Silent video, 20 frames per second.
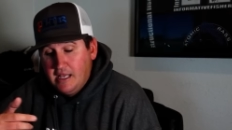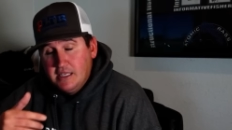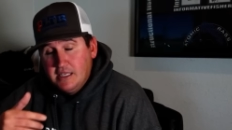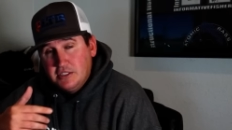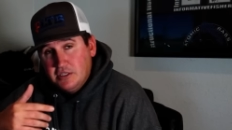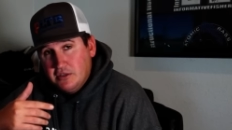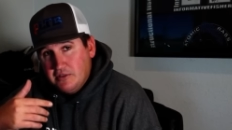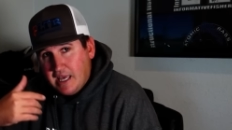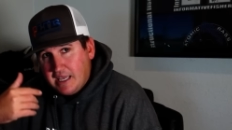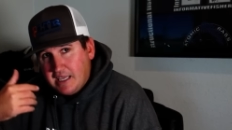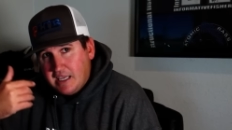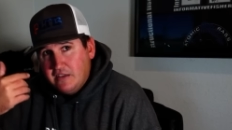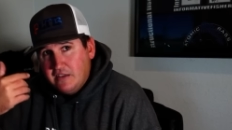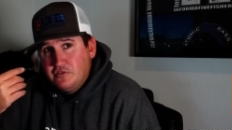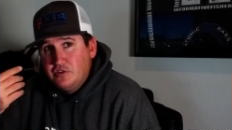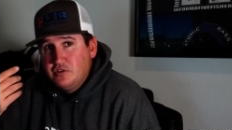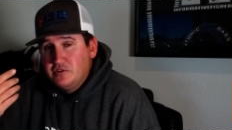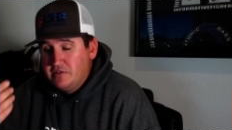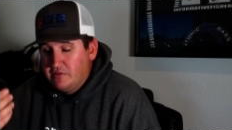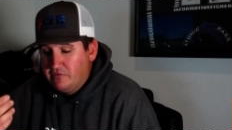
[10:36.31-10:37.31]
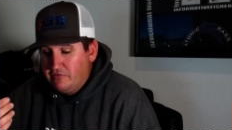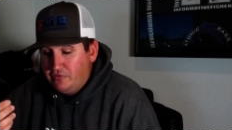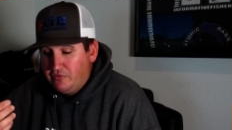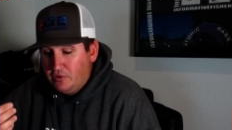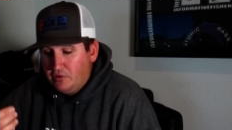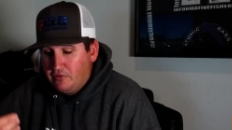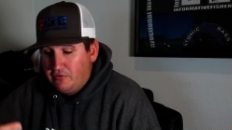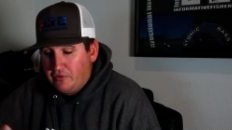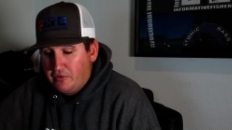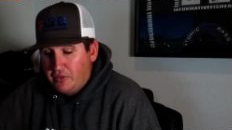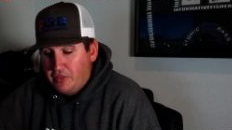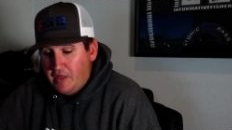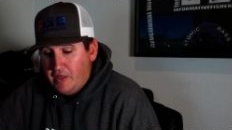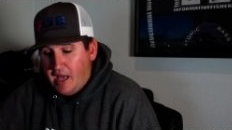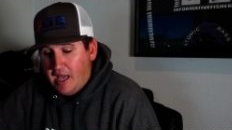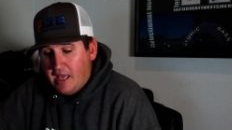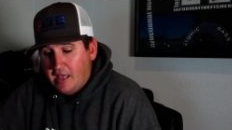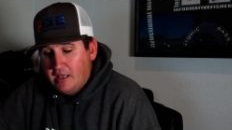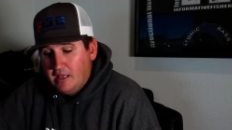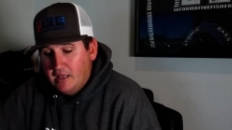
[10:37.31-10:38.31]
So that gives you some food for
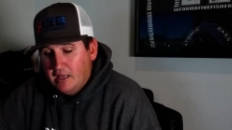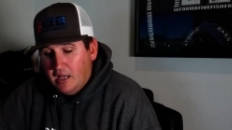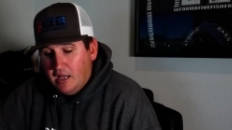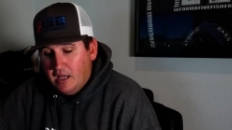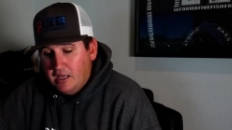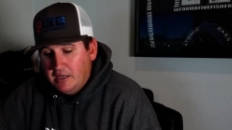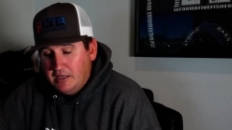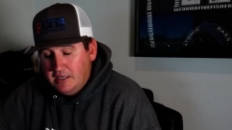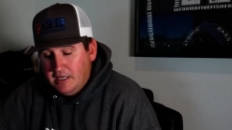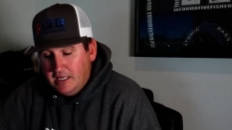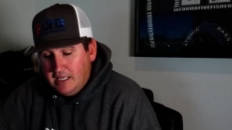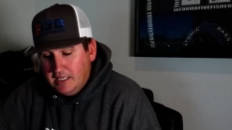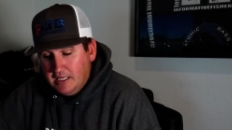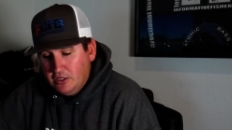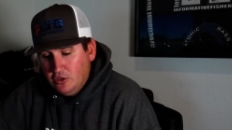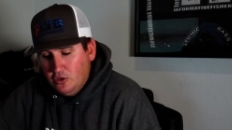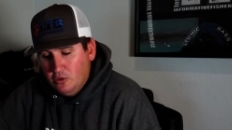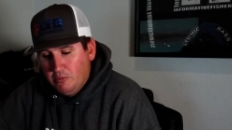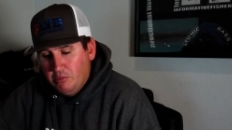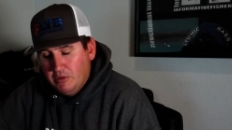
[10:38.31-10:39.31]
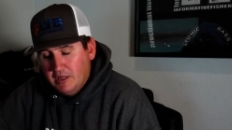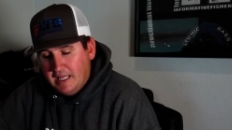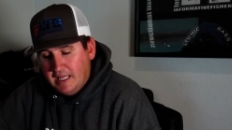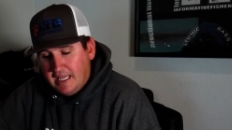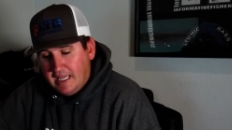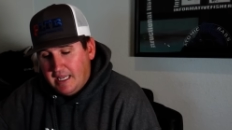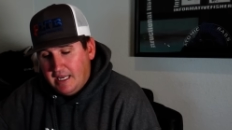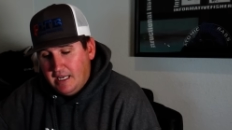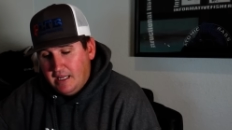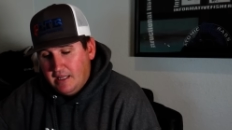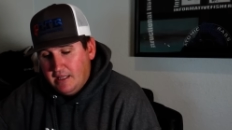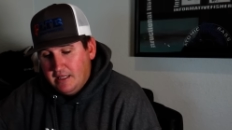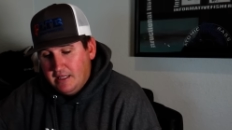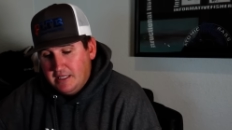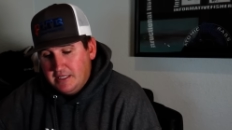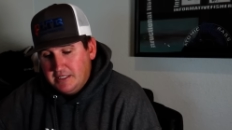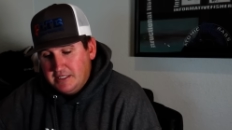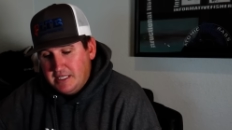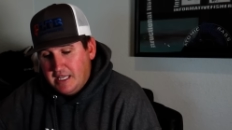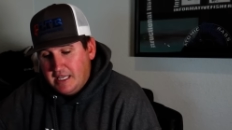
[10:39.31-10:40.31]
thought. A nickel blade
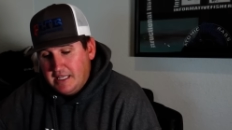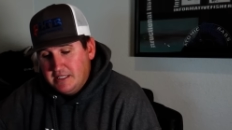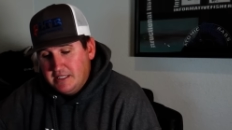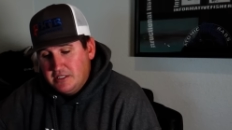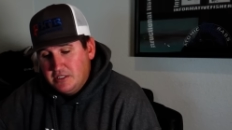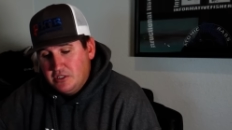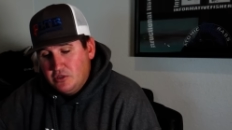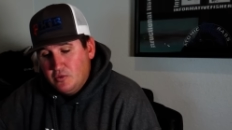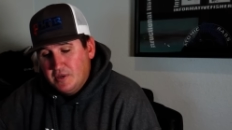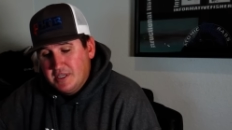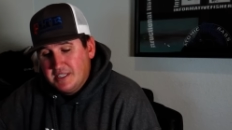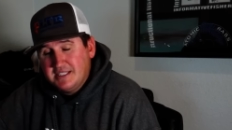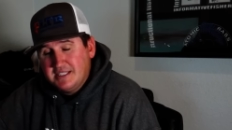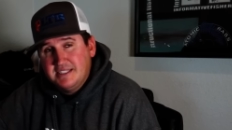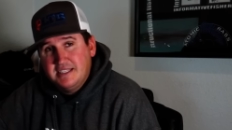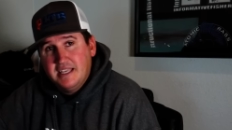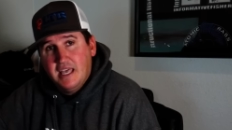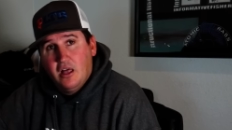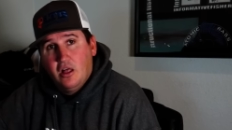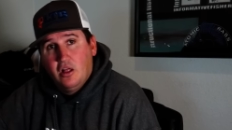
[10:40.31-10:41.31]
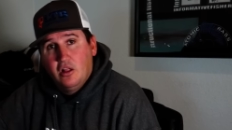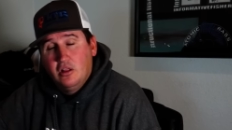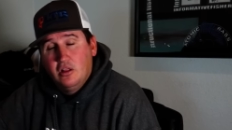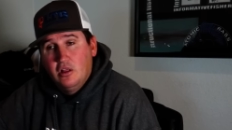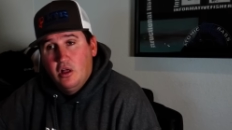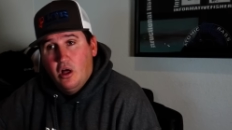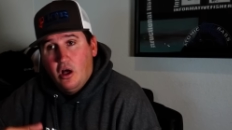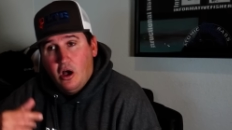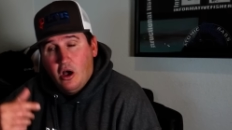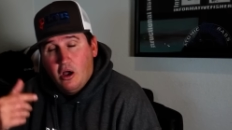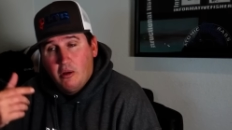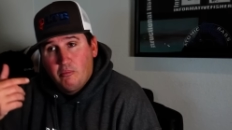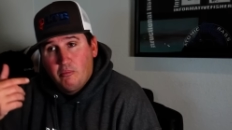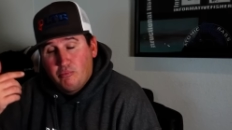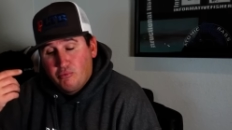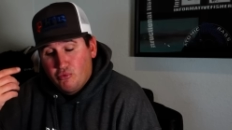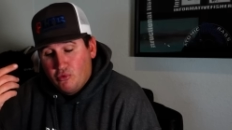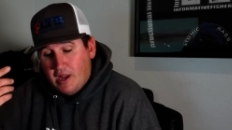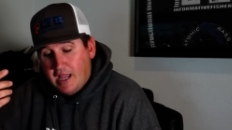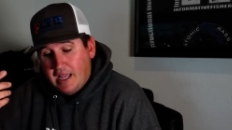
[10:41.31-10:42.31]
tends to excel on
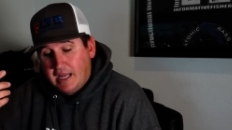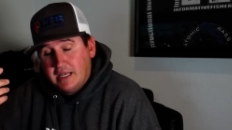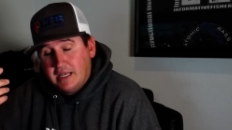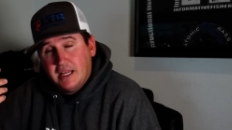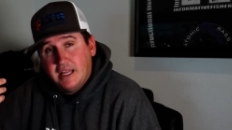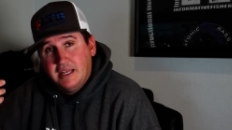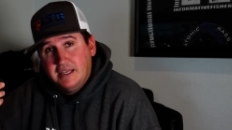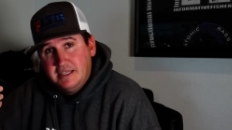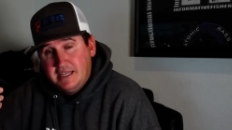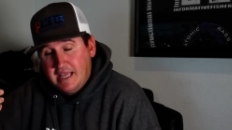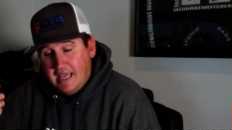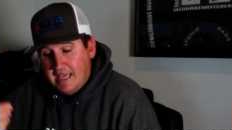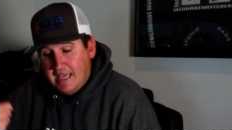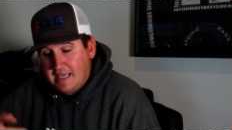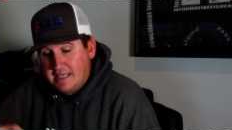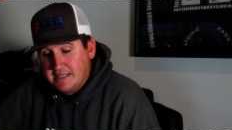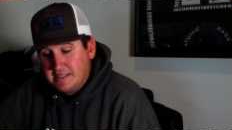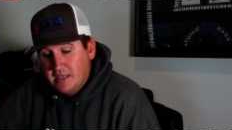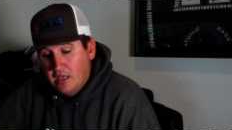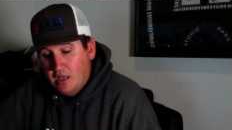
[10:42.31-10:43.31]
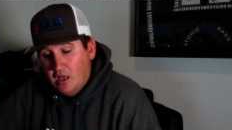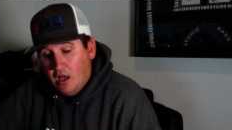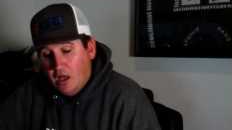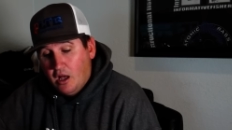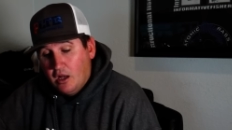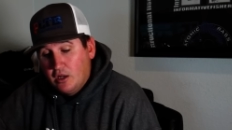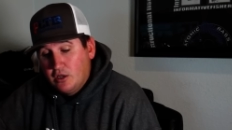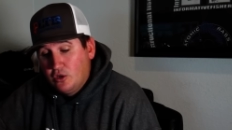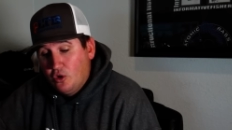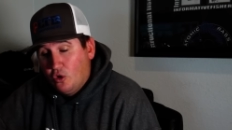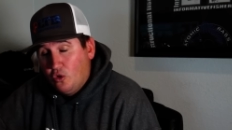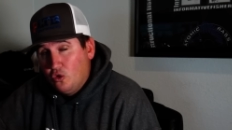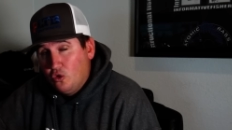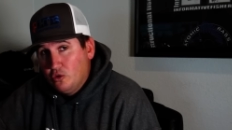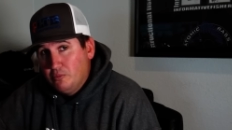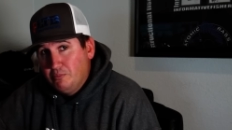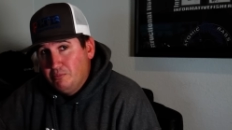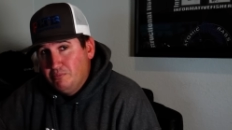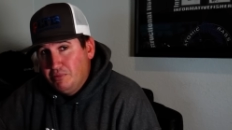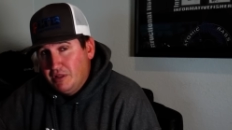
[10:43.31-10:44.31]
bright days. A
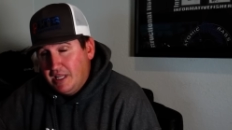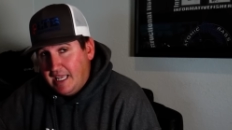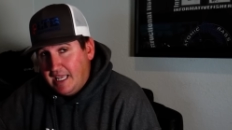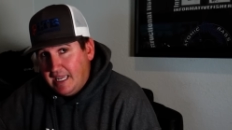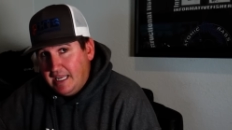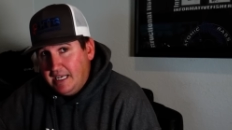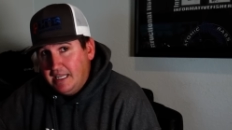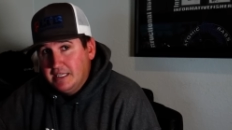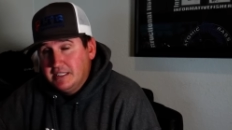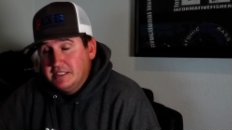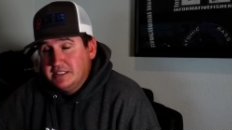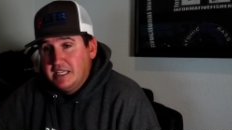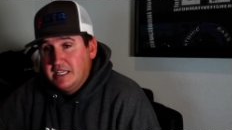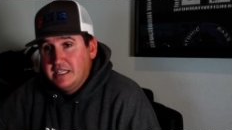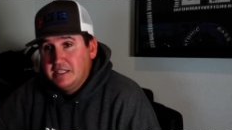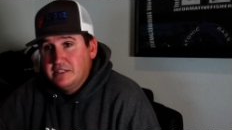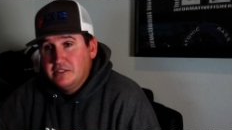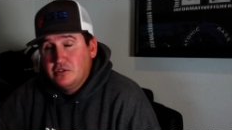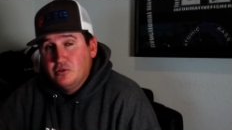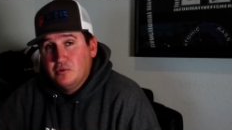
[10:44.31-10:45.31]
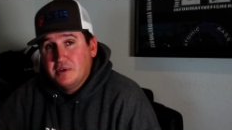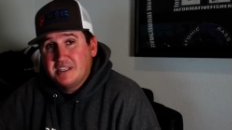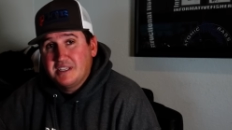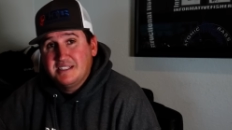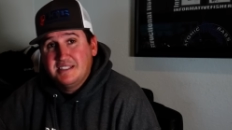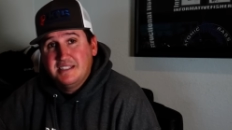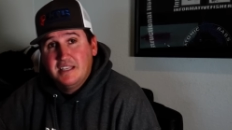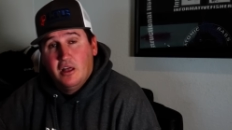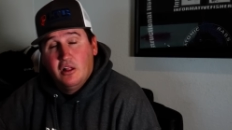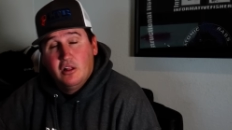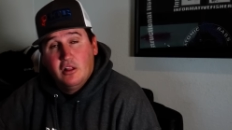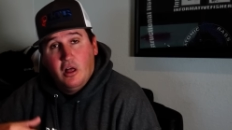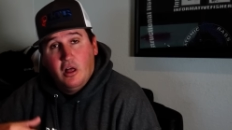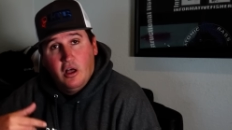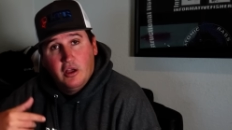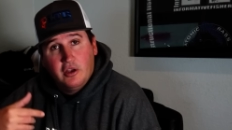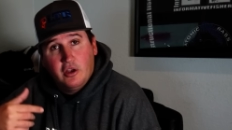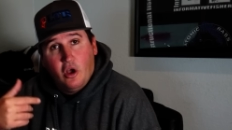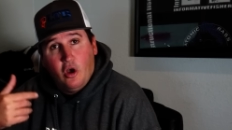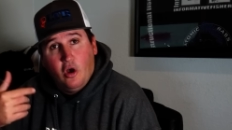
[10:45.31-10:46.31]
gold blade tends to excel
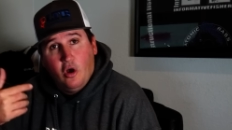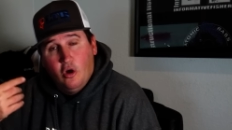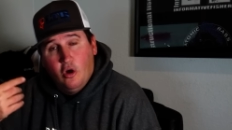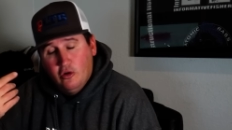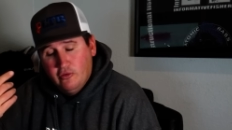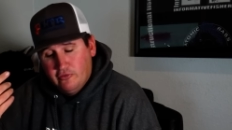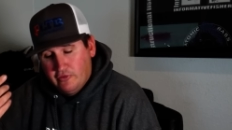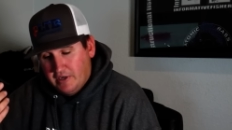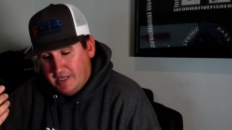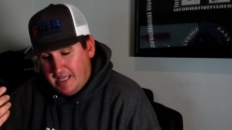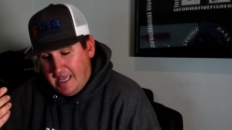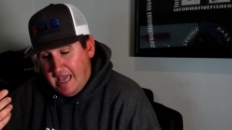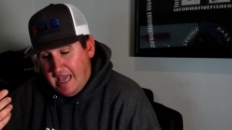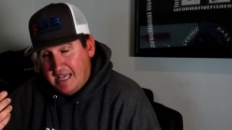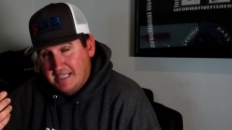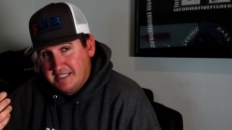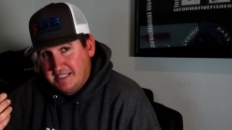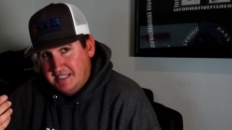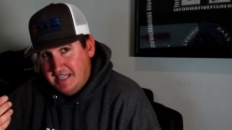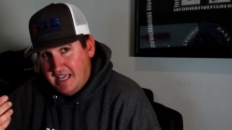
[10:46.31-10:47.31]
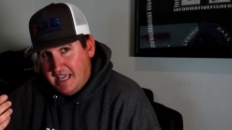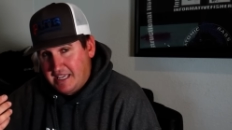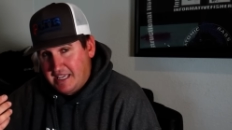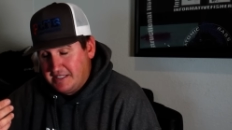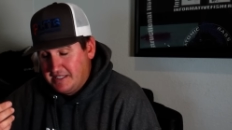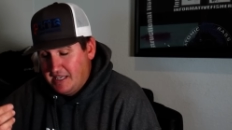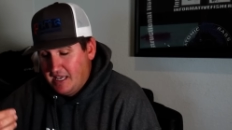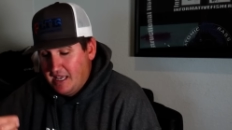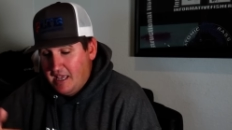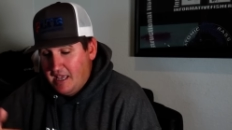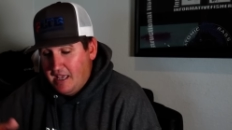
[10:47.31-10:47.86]
on overcast days.